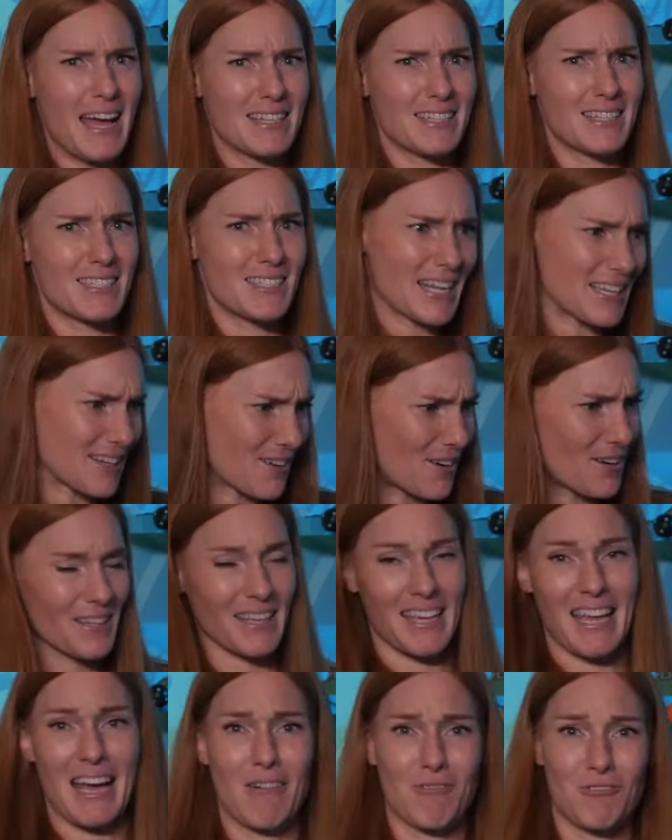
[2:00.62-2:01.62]
and set it on
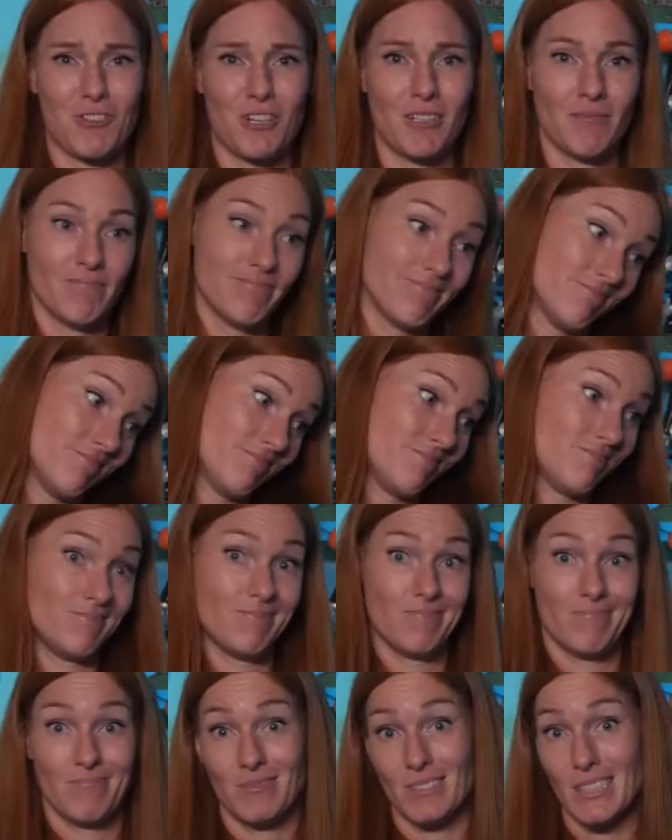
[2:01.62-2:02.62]
the counter,
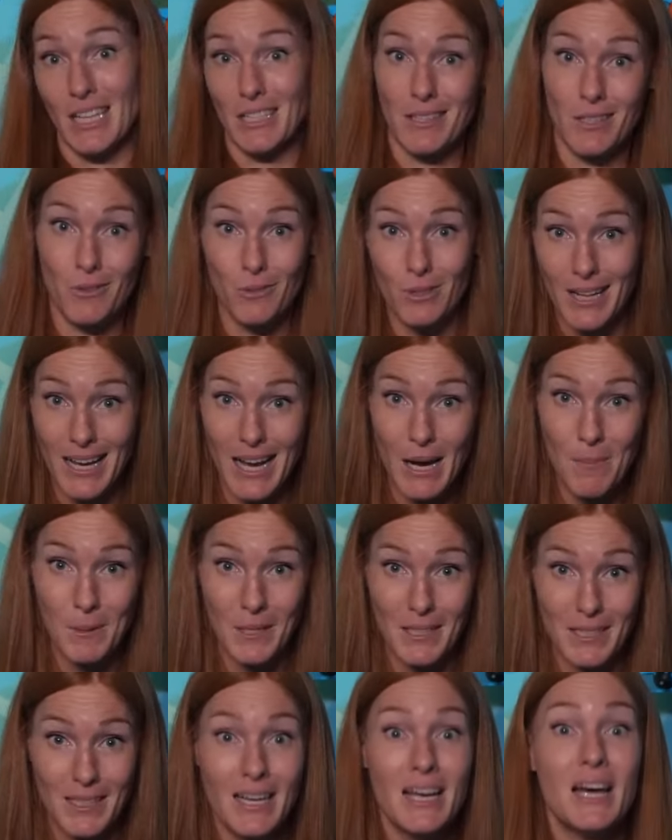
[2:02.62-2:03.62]
nothing would
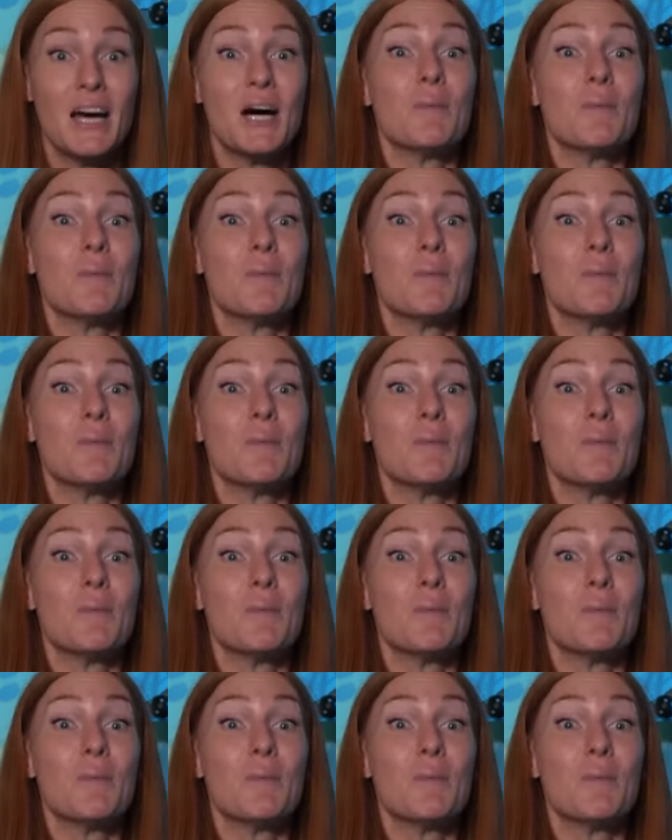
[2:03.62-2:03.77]
happen.